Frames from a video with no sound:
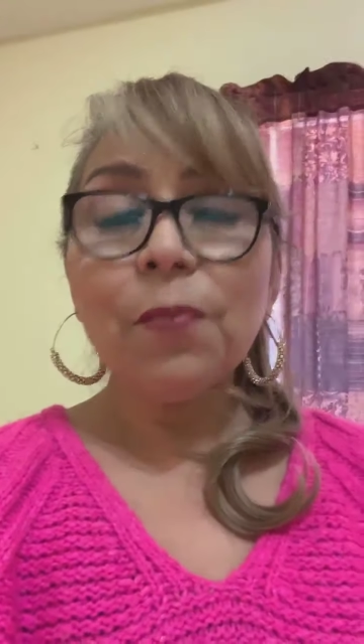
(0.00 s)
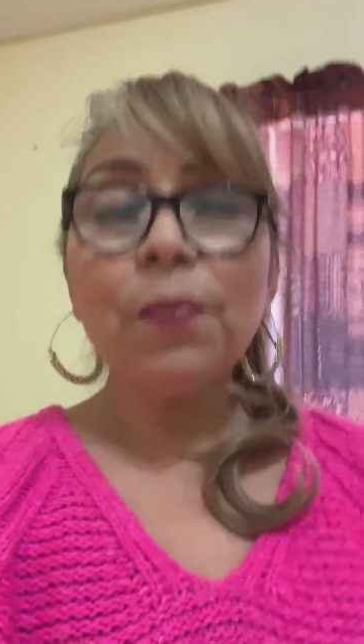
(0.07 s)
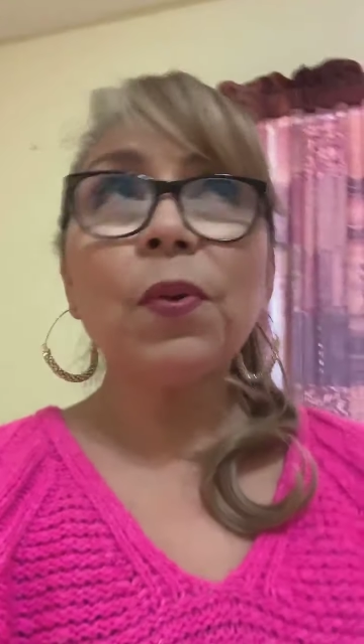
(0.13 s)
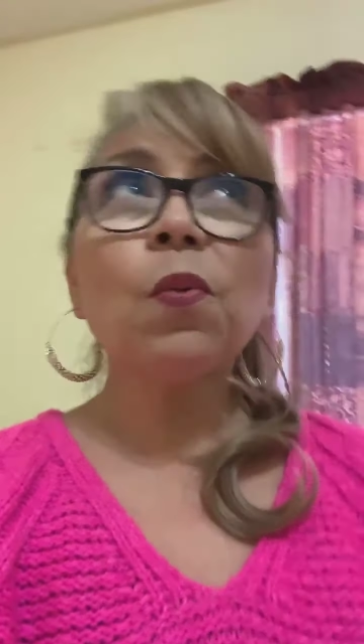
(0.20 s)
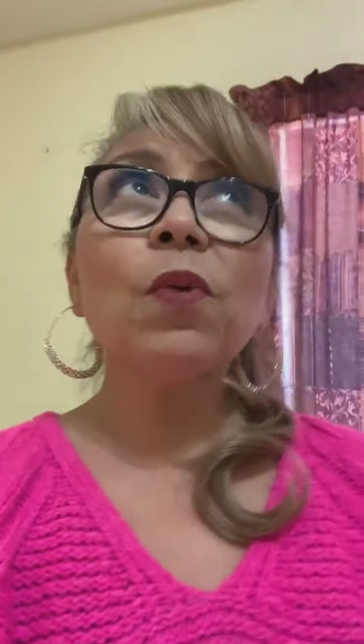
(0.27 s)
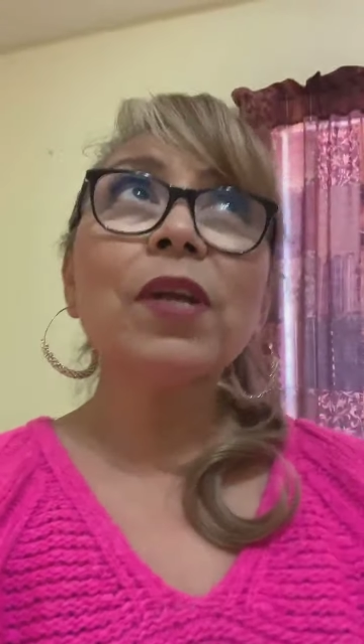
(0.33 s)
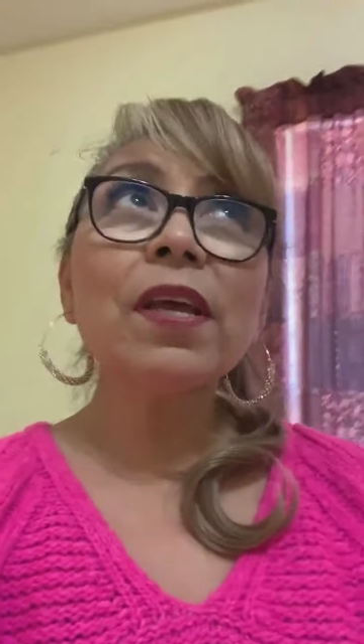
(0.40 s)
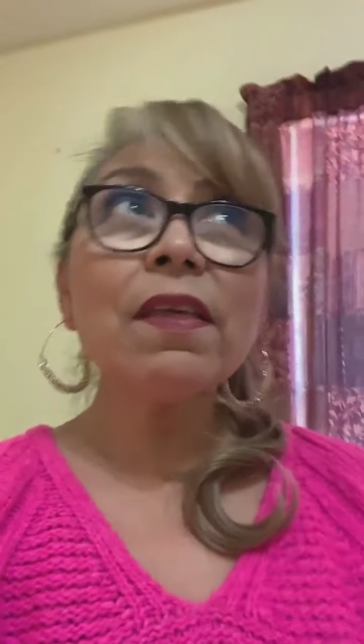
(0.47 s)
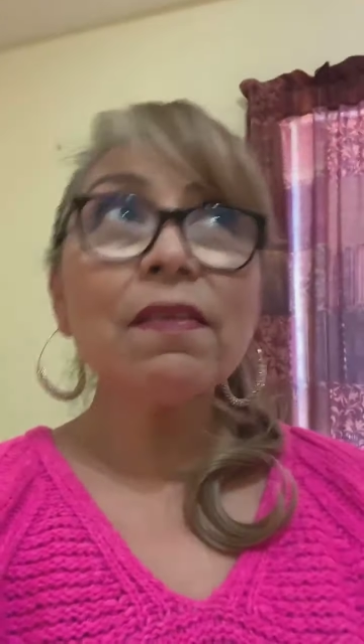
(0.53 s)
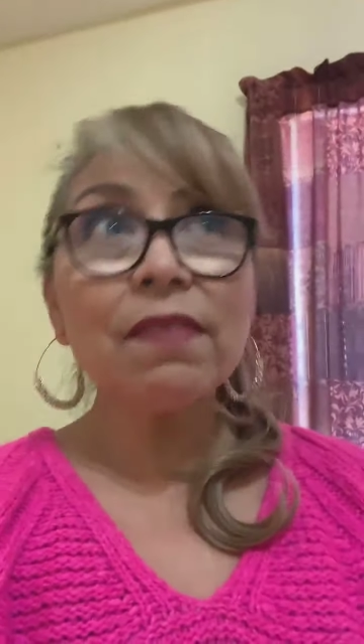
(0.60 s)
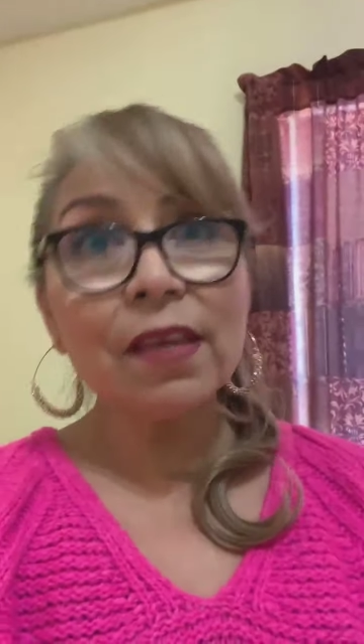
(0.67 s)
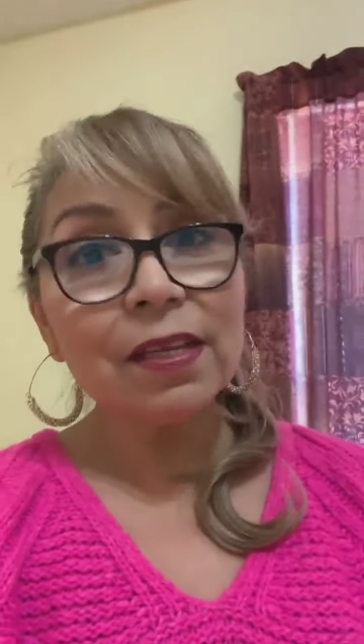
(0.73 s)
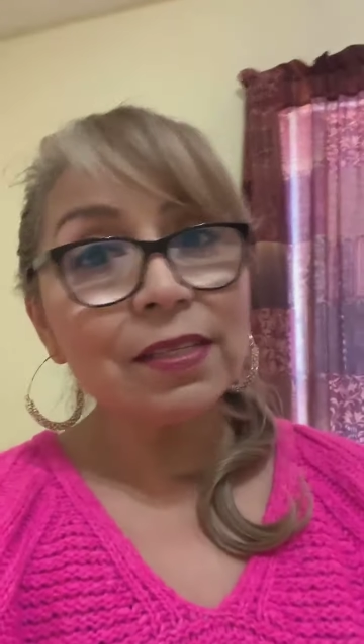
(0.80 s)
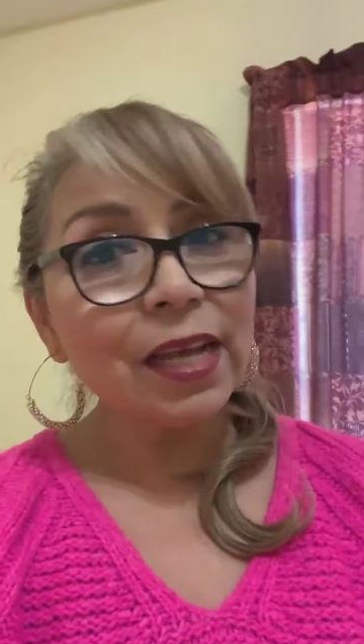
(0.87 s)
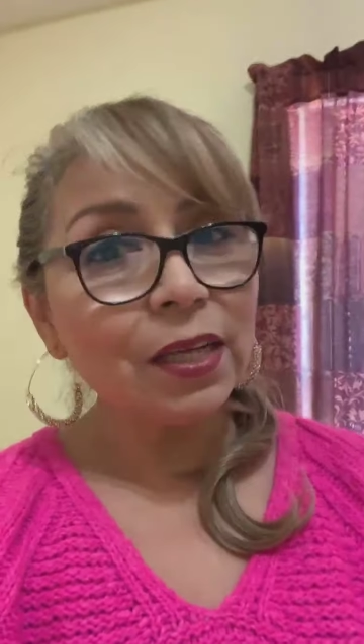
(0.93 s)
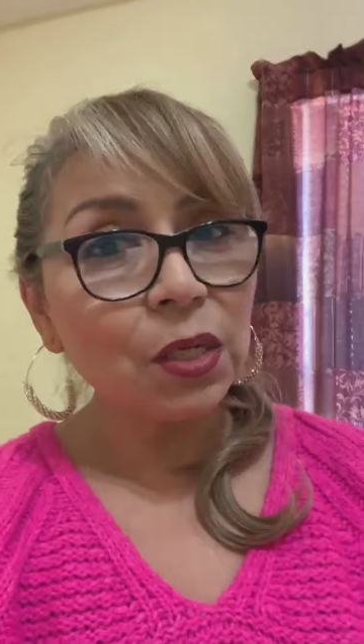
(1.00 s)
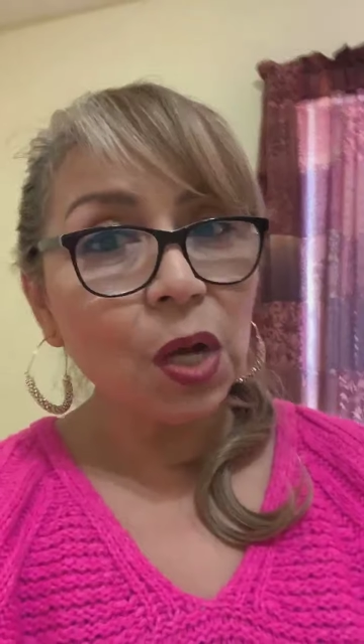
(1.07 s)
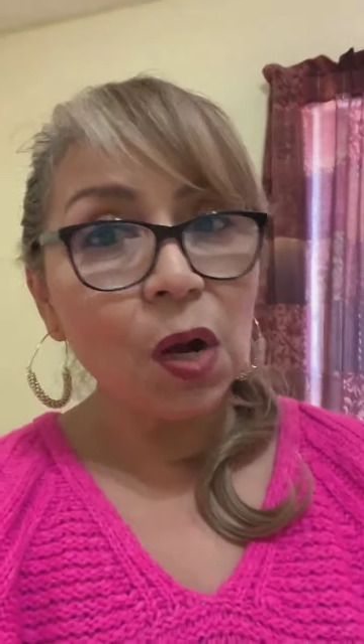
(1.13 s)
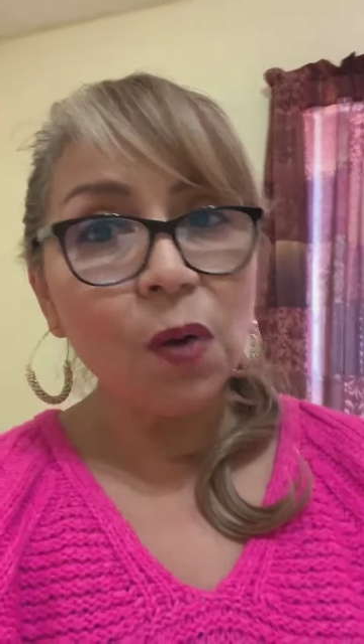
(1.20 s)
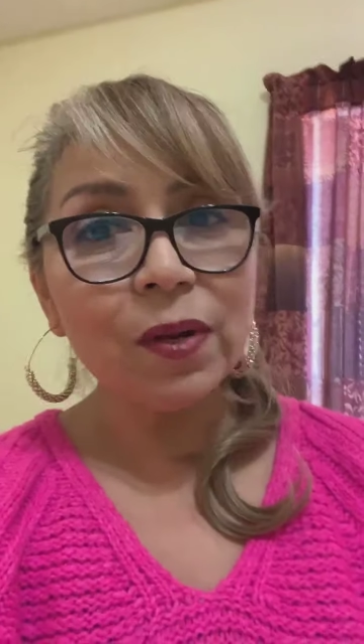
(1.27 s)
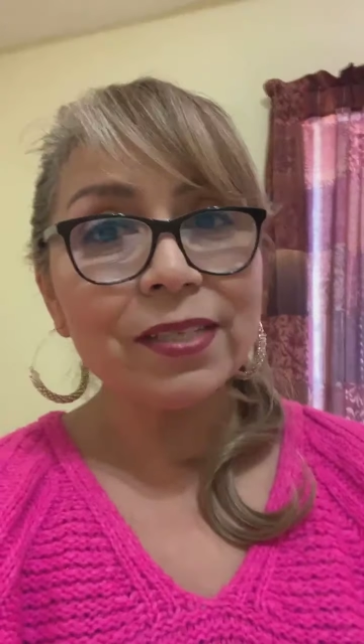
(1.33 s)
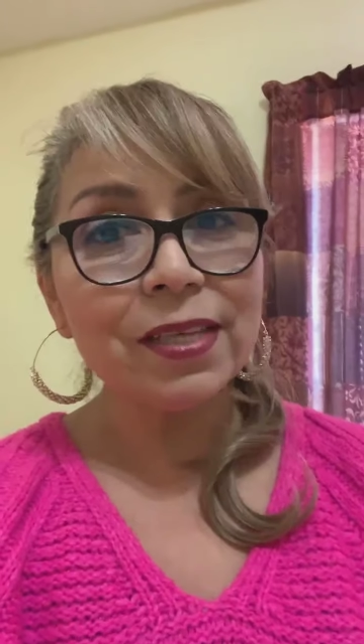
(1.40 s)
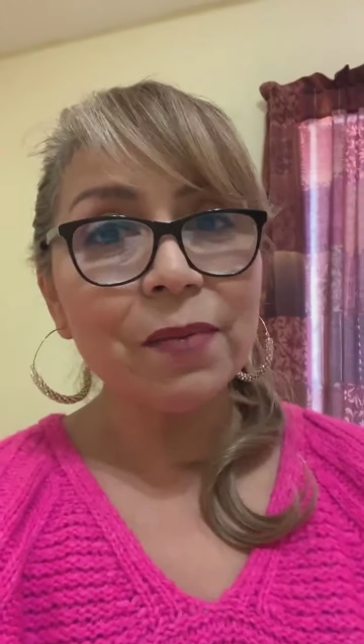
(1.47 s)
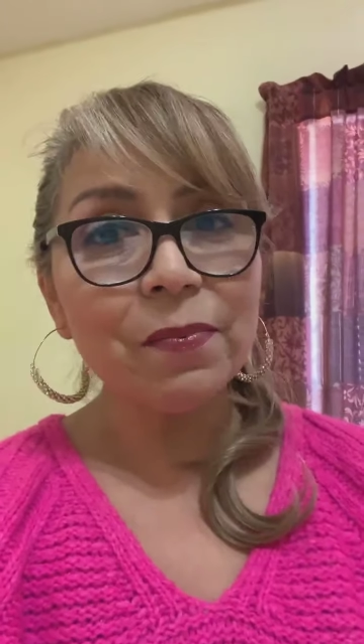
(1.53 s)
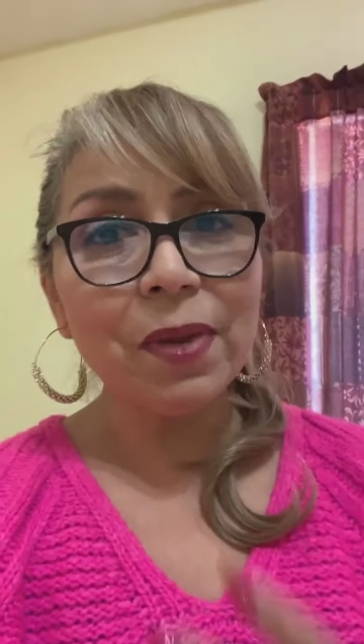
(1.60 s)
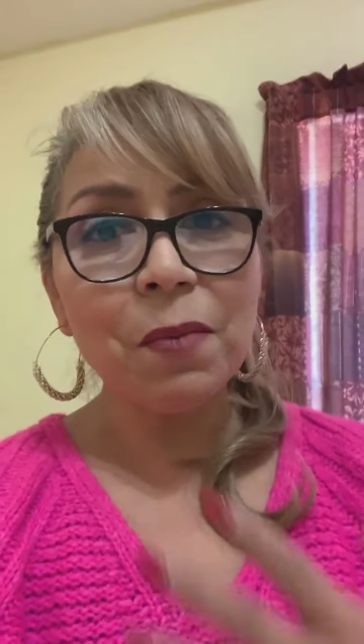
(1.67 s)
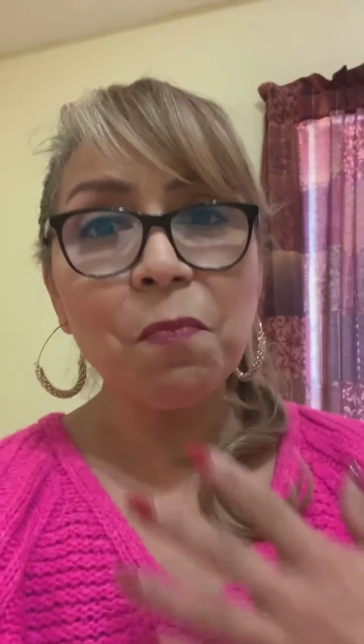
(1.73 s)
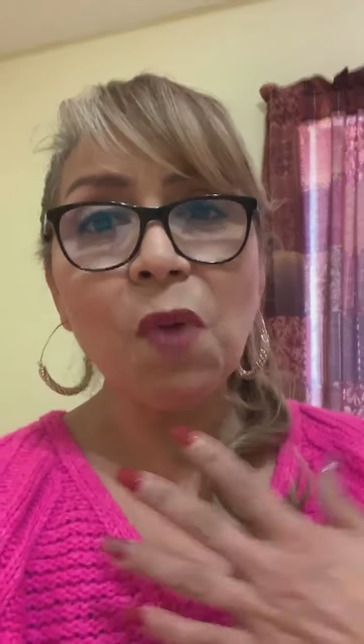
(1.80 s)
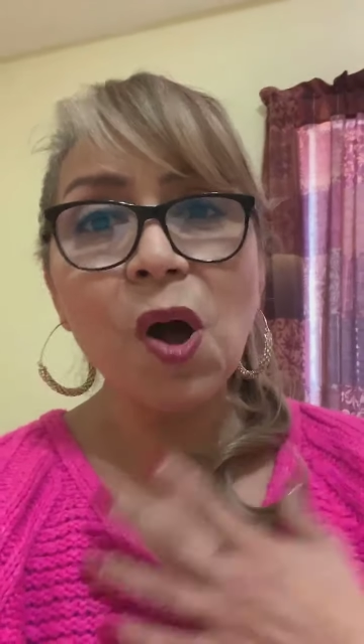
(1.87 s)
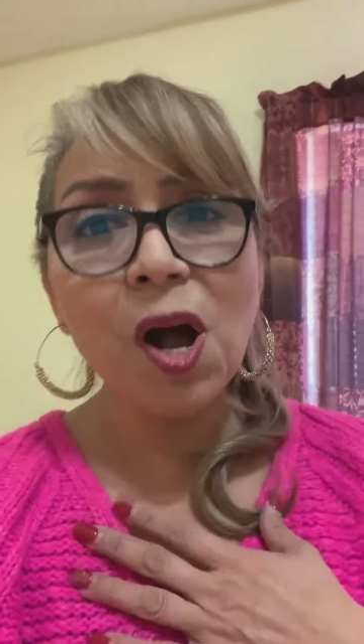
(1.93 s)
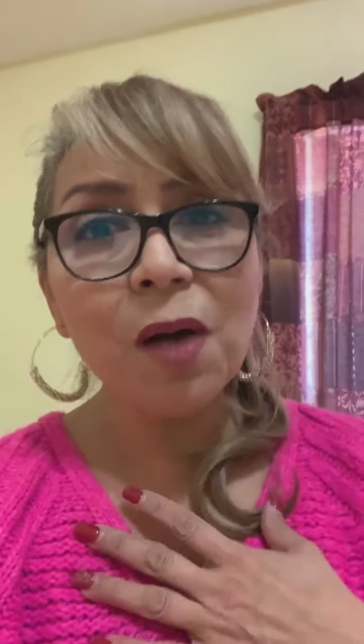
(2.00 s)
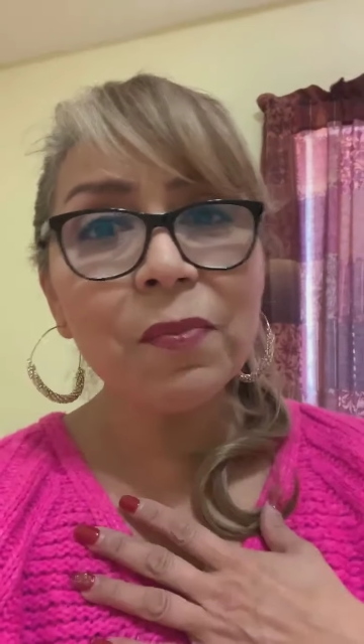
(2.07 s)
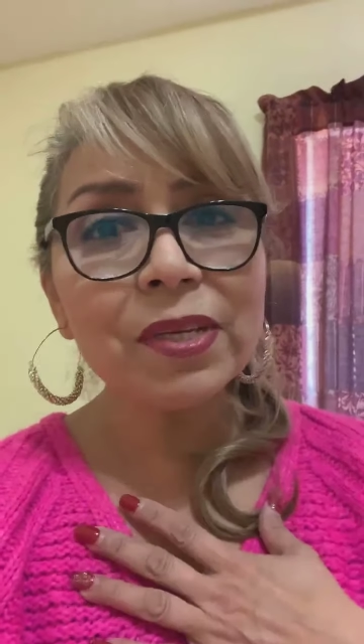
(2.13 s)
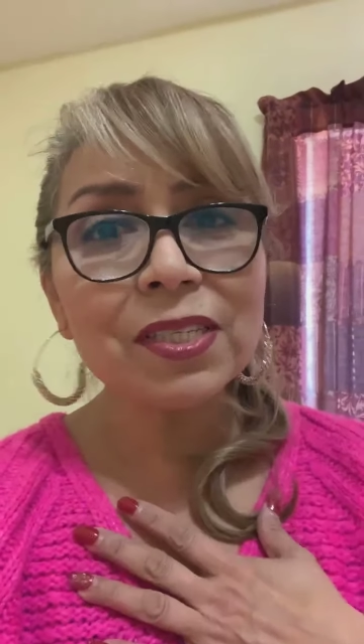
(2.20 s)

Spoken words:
But one of the things I know is that my mom